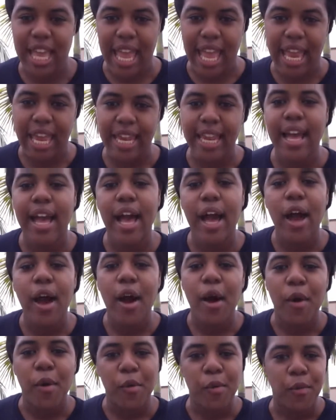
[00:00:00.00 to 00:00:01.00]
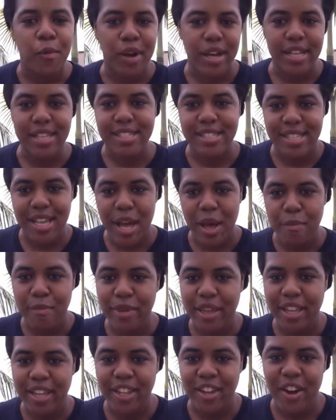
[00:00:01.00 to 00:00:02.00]
ate was a
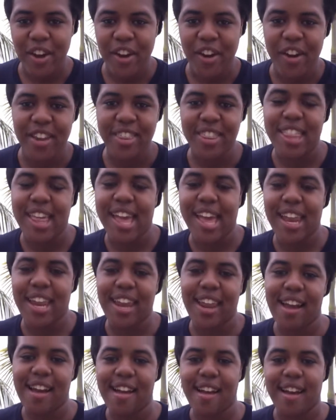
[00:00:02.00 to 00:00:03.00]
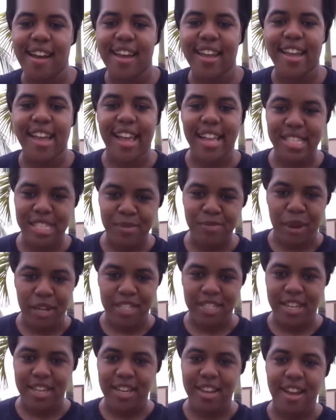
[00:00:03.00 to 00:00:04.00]
bit longer than I
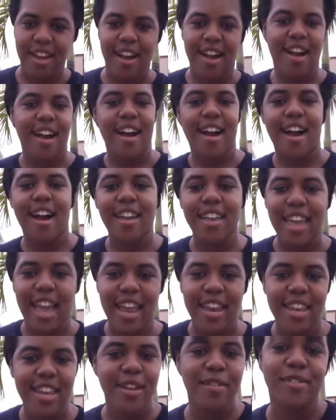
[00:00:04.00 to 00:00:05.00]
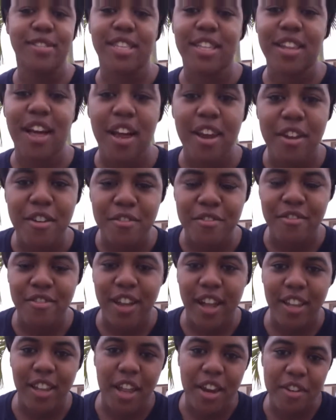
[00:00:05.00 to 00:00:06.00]
expected. Again, it was a lot of
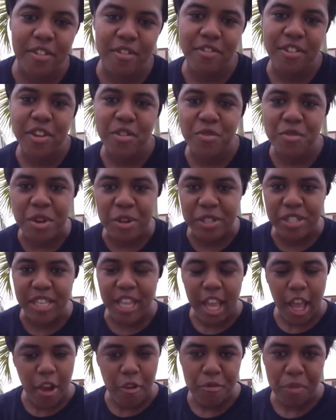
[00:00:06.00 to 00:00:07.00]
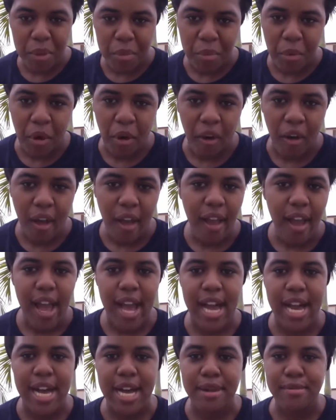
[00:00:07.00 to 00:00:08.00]
introducing of people,
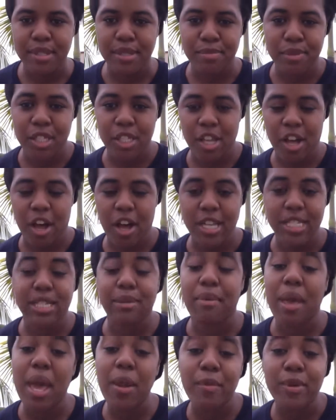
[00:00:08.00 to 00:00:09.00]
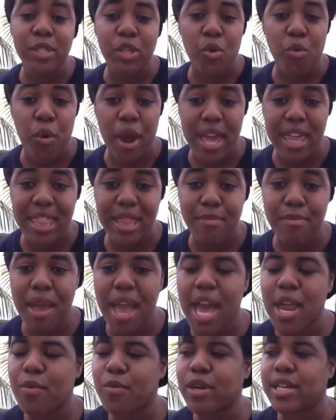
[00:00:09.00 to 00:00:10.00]
some songs. The band was great. The
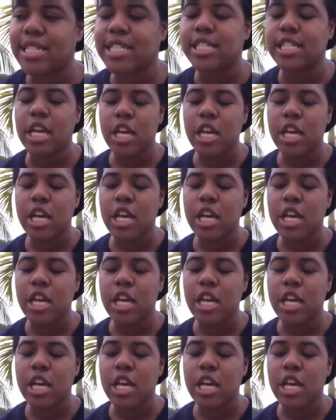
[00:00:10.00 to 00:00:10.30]
band was